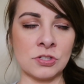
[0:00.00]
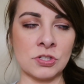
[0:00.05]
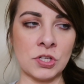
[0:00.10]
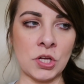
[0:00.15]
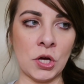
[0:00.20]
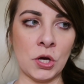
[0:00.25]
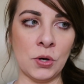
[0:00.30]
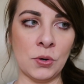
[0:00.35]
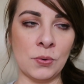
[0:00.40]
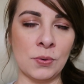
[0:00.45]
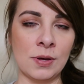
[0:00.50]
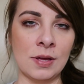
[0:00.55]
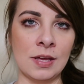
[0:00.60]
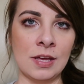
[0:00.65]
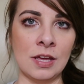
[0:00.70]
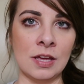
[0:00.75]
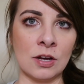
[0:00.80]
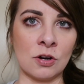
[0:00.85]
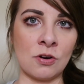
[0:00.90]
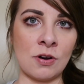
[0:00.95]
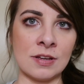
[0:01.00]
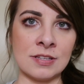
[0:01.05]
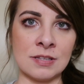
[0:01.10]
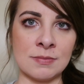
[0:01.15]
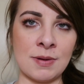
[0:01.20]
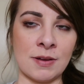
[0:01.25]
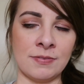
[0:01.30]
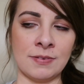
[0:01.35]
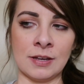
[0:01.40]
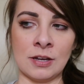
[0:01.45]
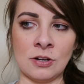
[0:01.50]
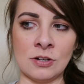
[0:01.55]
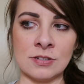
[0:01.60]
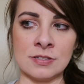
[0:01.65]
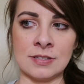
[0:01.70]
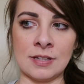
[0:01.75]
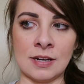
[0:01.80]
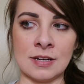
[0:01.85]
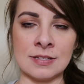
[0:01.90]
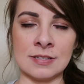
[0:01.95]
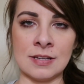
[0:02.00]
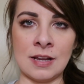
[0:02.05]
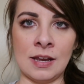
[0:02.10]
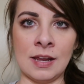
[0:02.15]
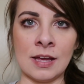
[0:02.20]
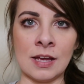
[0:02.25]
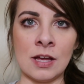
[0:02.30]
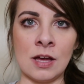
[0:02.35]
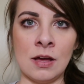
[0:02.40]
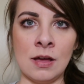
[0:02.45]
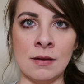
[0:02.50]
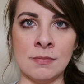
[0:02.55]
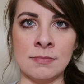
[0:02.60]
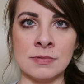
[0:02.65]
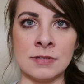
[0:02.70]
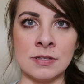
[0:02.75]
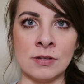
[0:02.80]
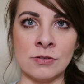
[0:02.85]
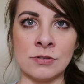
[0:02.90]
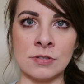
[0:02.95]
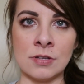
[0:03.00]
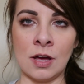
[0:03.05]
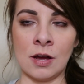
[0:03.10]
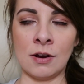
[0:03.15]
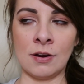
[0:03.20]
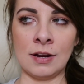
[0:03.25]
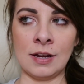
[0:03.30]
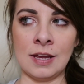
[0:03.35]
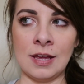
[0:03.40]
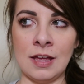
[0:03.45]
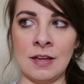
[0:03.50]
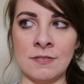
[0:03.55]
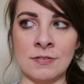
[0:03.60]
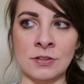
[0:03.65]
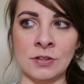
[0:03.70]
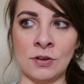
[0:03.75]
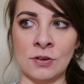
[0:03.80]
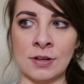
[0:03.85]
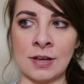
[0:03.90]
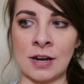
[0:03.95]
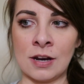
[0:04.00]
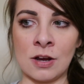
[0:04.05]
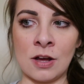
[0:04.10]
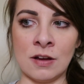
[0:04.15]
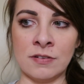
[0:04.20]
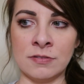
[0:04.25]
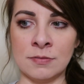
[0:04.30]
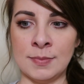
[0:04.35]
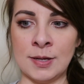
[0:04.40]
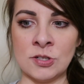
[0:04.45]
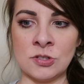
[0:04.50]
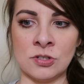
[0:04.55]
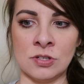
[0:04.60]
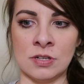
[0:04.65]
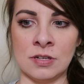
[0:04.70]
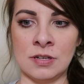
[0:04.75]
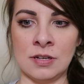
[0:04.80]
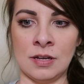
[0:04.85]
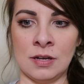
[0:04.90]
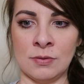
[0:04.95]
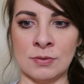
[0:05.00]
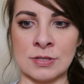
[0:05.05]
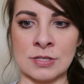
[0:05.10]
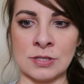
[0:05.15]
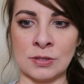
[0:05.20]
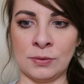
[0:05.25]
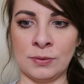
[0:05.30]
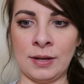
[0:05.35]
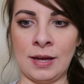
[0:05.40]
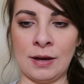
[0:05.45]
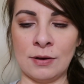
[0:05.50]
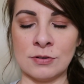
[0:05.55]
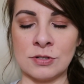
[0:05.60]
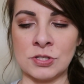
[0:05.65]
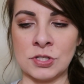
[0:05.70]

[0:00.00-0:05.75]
So crossing my fingers that it's not like, I'm so sorry, even though you got a confirmation, it was sold out.